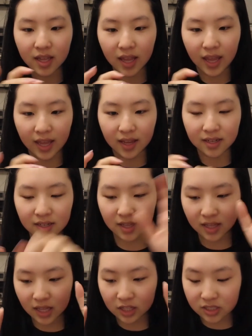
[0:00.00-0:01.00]
And
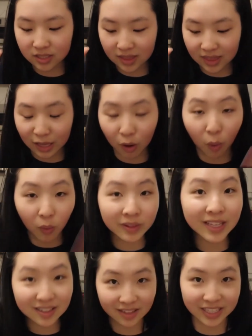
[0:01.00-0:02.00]
it's the only
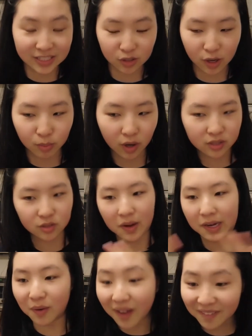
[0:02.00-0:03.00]
cleanser I brought, so I
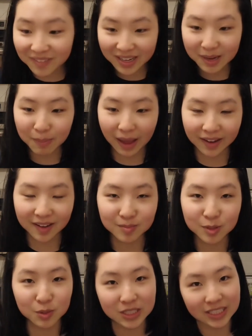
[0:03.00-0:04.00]
don't have any backups,
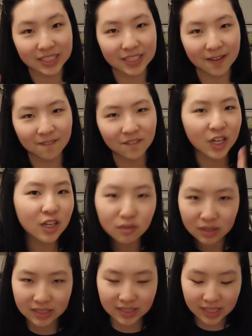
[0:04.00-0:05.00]
which is very
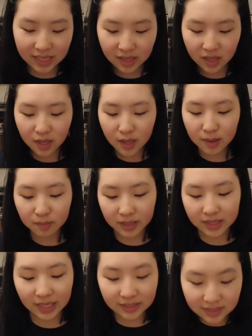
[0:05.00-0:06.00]
risky, but
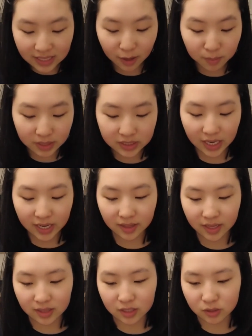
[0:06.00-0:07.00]
that's how much I
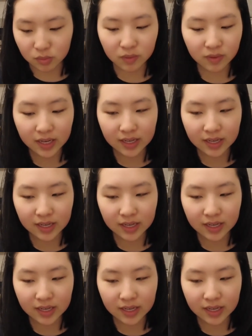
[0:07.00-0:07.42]
like this one right